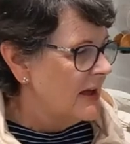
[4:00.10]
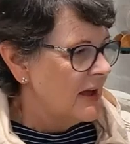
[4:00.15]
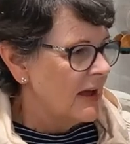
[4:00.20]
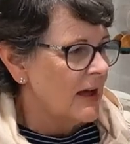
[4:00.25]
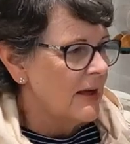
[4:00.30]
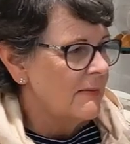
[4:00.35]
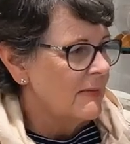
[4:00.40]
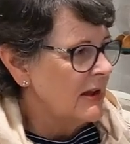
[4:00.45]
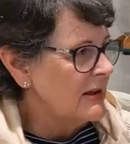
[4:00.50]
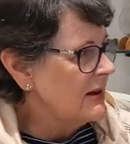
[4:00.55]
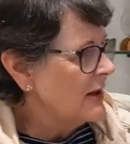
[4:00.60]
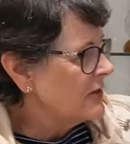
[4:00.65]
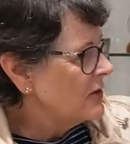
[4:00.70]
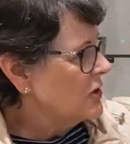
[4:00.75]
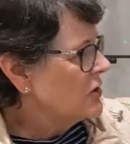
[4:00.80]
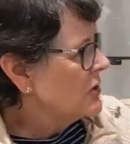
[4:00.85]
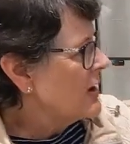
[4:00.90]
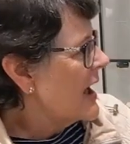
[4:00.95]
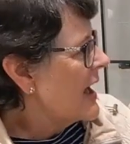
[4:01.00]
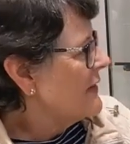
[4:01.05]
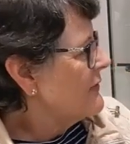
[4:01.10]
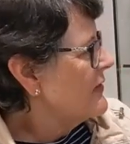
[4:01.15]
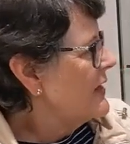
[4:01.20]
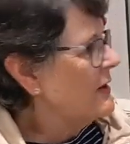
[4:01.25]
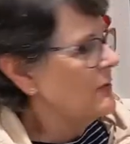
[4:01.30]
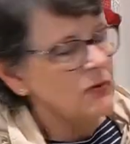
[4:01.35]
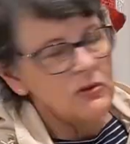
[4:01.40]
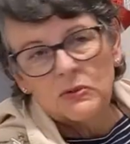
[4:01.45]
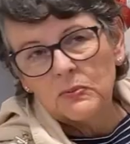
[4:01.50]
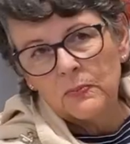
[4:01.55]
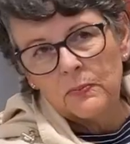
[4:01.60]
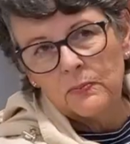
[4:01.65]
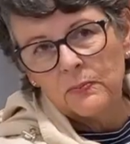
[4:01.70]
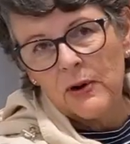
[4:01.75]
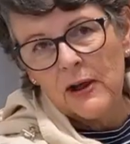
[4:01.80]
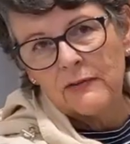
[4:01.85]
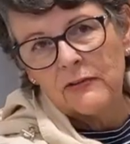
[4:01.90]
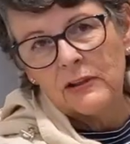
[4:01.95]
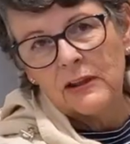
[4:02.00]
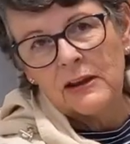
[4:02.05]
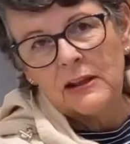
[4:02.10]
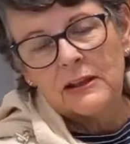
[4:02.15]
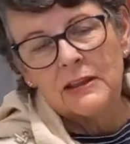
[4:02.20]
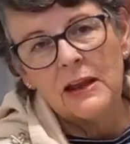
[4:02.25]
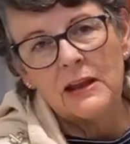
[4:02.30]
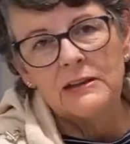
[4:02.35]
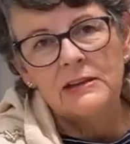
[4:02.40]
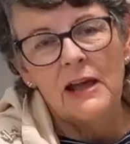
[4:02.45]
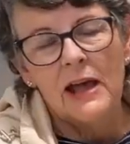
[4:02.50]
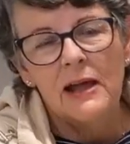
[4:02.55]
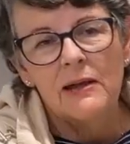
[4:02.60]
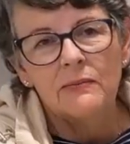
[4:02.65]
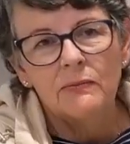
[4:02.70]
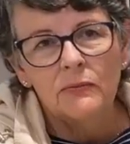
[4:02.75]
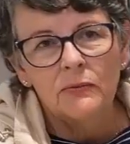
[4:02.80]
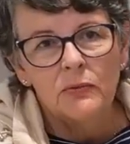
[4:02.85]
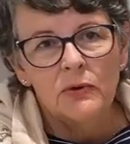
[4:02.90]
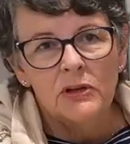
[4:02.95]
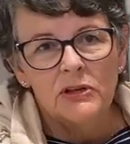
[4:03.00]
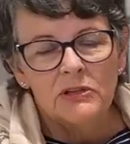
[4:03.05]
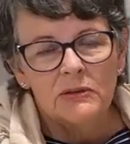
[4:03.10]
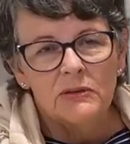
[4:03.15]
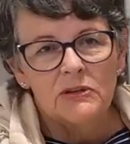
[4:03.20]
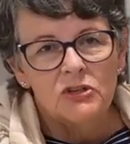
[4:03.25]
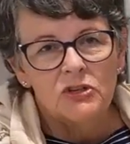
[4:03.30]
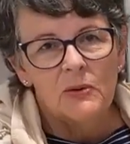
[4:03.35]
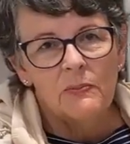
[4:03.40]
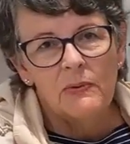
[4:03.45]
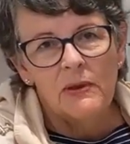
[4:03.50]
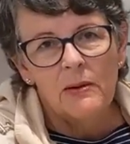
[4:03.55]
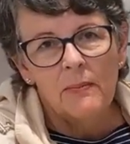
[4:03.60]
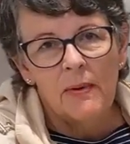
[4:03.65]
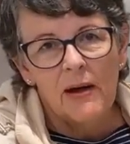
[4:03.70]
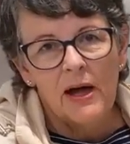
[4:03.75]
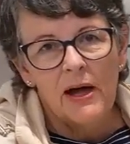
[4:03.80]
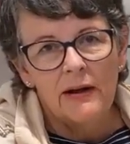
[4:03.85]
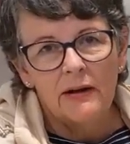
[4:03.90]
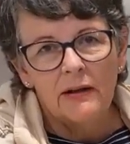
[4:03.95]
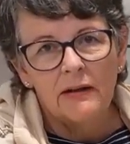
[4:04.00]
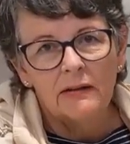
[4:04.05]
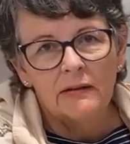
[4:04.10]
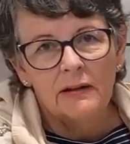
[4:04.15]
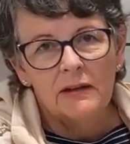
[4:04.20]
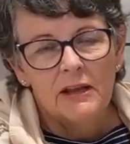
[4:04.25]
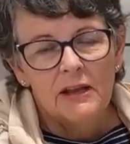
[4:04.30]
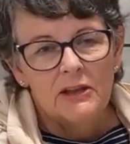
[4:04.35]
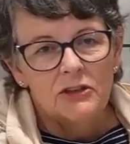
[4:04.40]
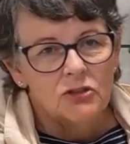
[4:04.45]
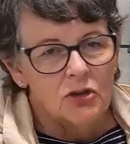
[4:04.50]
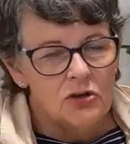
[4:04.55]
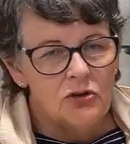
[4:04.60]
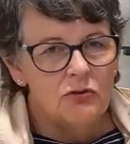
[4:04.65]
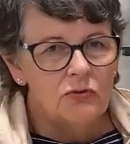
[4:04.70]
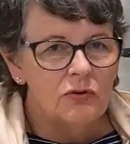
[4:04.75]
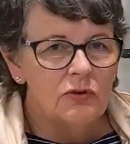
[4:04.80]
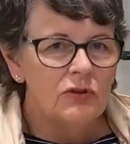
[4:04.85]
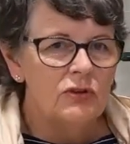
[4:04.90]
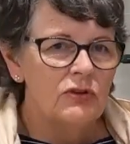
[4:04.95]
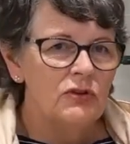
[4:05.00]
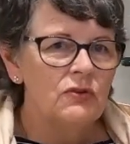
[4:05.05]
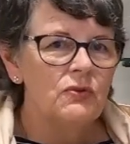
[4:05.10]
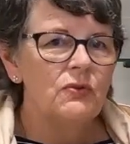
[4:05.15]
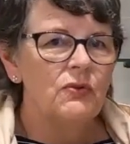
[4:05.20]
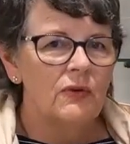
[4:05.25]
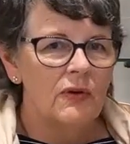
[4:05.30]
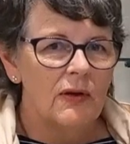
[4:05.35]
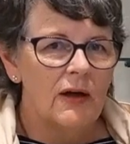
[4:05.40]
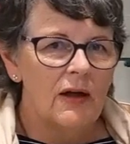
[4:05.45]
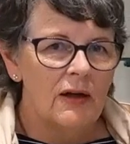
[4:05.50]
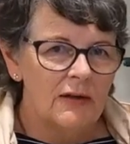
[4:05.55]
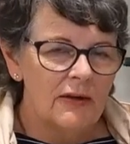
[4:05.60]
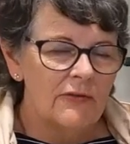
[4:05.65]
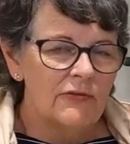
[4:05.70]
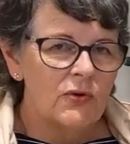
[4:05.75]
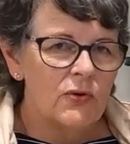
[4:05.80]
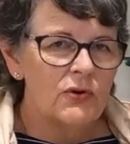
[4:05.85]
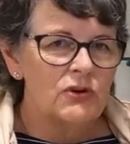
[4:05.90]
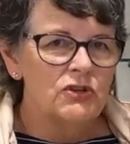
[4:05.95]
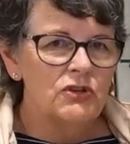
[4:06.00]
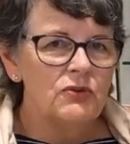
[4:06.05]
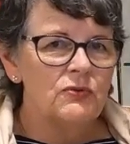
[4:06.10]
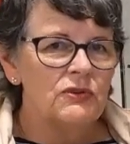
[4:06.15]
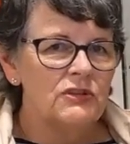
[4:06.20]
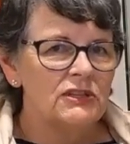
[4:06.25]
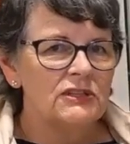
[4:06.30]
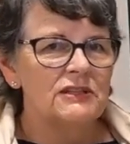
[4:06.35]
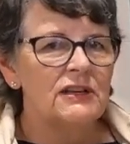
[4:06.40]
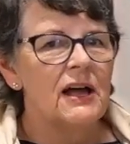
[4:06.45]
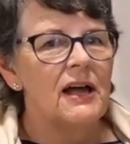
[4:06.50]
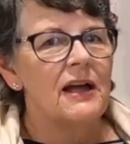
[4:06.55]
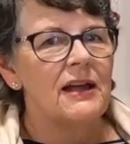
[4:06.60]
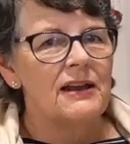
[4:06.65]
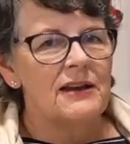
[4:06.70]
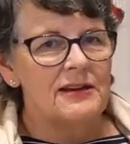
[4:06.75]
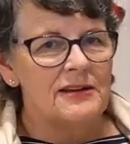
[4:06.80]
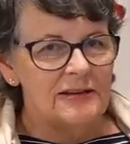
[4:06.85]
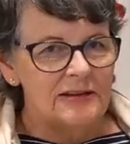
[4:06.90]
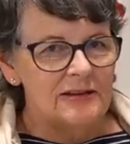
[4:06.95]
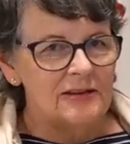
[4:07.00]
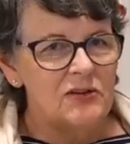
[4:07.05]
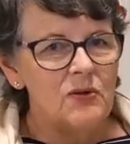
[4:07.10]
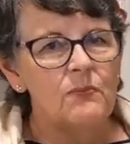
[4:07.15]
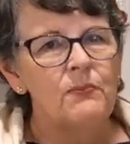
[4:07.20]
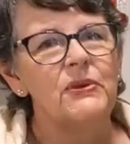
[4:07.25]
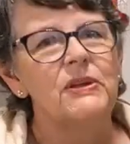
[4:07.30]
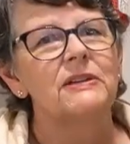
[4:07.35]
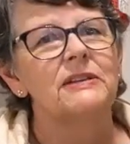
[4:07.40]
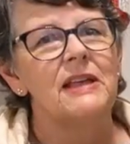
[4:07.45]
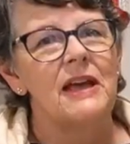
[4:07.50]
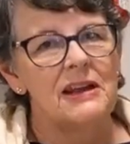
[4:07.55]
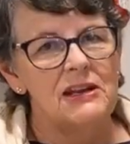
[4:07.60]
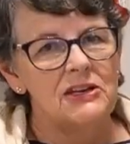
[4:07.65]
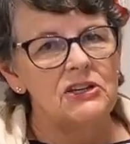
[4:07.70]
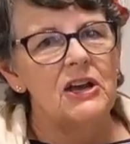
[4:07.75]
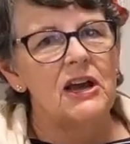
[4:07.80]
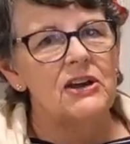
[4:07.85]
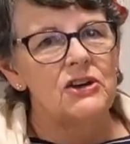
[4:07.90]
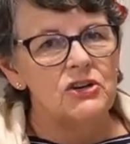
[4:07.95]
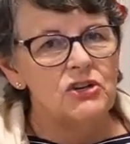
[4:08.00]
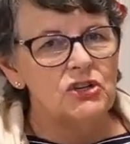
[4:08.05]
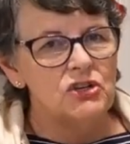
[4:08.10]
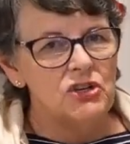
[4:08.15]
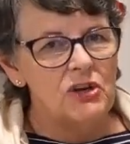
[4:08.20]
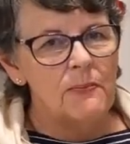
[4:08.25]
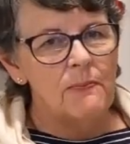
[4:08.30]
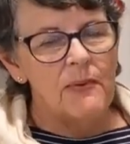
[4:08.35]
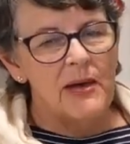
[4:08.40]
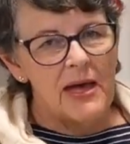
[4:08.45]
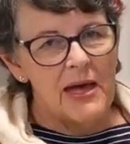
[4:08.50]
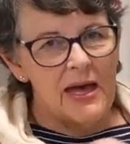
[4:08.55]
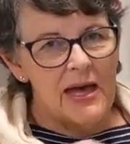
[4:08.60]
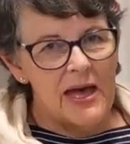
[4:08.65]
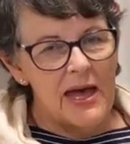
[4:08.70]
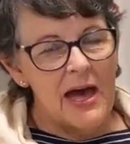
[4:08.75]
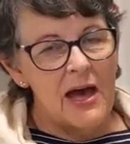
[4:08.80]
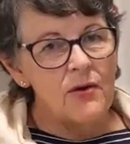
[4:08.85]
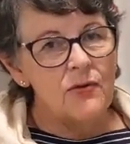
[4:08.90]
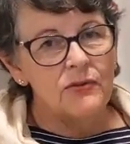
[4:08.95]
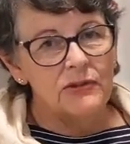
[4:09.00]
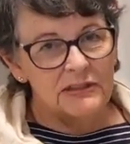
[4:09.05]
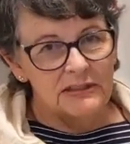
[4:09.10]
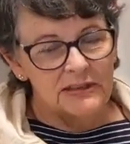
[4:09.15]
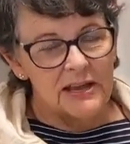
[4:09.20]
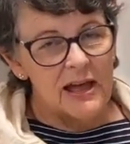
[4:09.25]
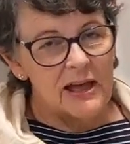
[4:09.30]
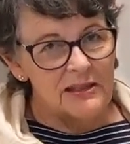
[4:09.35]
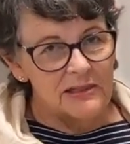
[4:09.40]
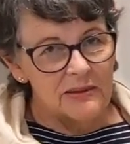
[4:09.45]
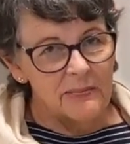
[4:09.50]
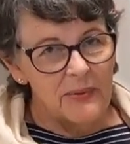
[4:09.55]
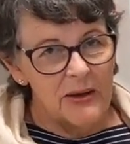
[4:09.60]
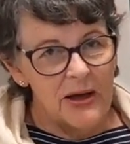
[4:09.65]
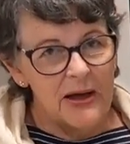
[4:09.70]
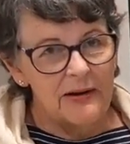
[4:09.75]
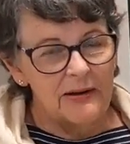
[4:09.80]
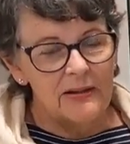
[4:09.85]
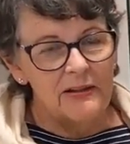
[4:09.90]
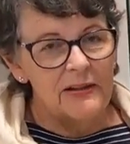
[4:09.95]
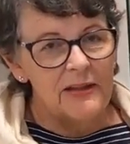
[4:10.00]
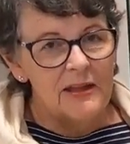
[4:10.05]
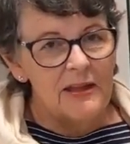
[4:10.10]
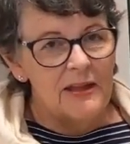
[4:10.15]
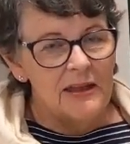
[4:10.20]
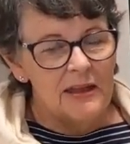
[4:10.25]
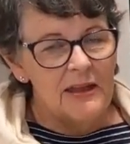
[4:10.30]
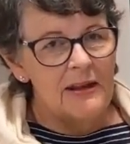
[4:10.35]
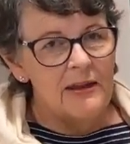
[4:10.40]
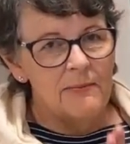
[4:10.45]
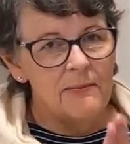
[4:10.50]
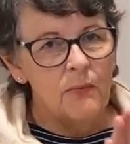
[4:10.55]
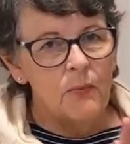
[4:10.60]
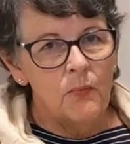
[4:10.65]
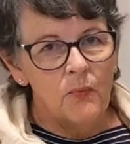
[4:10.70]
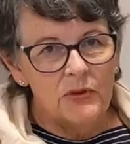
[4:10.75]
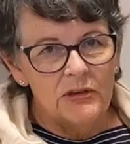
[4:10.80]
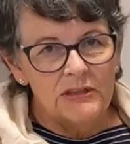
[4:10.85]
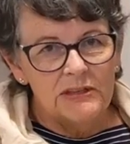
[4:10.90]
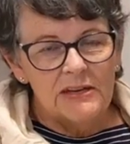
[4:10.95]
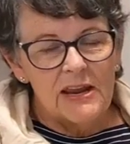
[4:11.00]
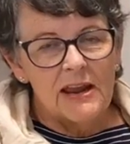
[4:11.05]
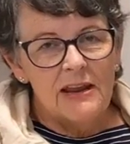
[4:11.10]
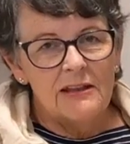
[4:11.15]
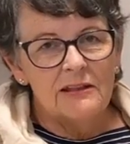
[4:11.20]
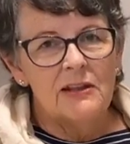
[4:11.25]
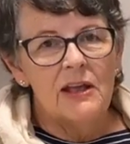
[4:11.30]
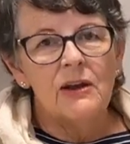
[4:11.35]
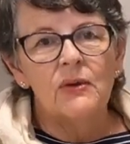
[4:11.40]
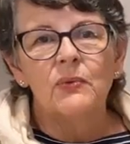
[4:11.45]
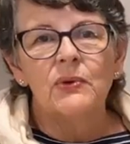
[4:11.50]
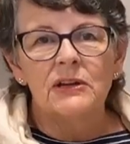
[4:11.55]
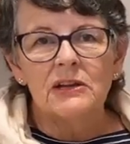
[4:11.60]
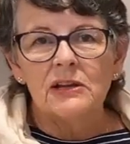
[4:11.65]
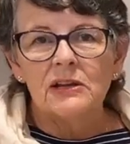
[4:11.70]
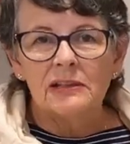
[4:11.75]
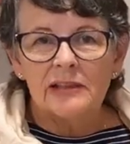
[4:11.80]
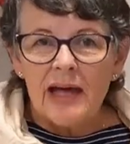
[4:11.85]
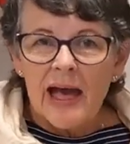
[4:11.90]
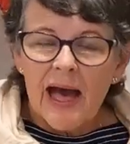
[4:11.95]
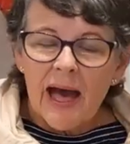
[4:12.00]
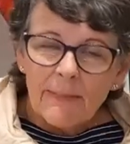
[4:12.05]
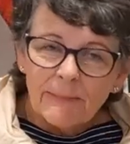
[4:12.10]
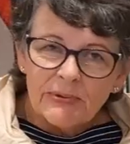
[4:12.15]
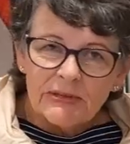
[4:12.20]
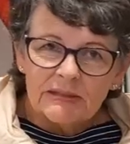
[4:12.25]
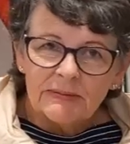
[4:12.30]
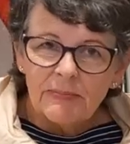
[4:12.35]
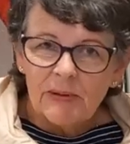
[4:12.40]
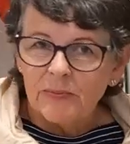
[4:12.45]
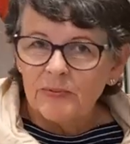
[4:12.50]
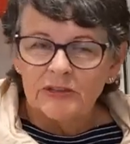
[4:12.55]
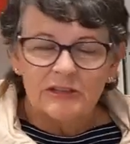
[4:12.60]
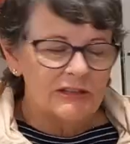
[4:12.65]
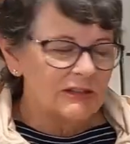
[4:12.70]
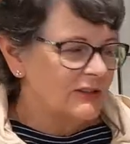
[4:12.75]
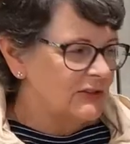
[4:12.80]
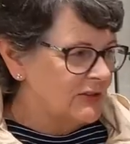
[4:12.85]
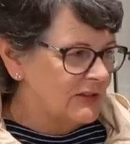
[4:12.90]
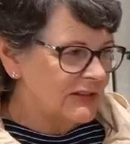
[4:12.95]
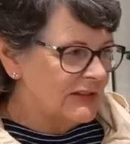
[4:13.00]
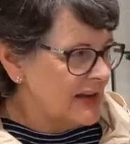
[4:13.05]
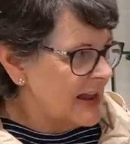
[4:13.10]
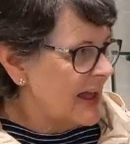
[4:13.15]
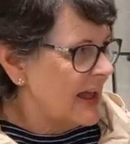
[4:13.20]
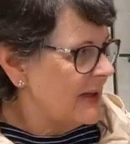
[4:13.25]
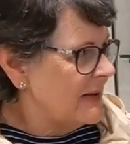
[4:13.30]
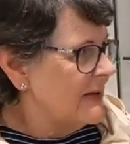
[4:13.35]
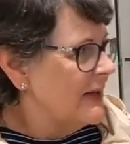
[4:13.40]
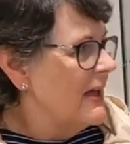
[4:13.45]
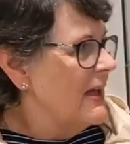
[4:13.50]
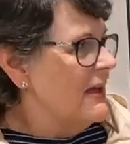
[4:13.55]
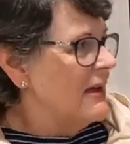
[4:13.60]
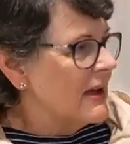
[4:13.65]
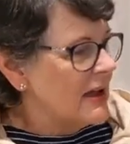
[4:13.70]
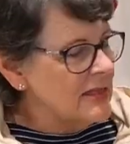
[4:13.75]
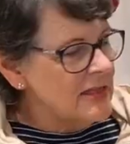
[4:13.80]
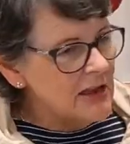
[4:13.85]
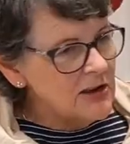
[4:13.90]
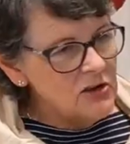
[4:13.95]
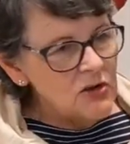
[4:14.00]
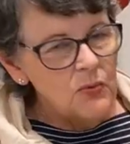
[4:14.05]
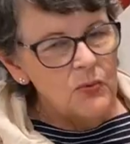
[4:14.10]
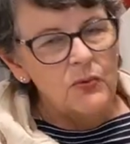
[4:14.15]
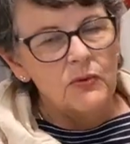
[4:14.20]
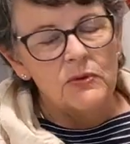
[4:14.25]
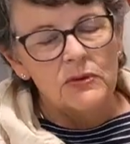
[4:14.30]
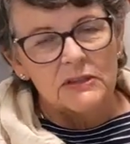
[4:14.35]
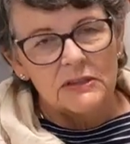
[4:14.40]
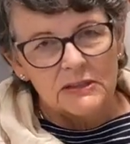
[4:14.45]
Another craft that was prevalent at that time was ship in a bottle. So of course you built that entire ship outside the bottle in a state that it would collapse. People still do it today. And then you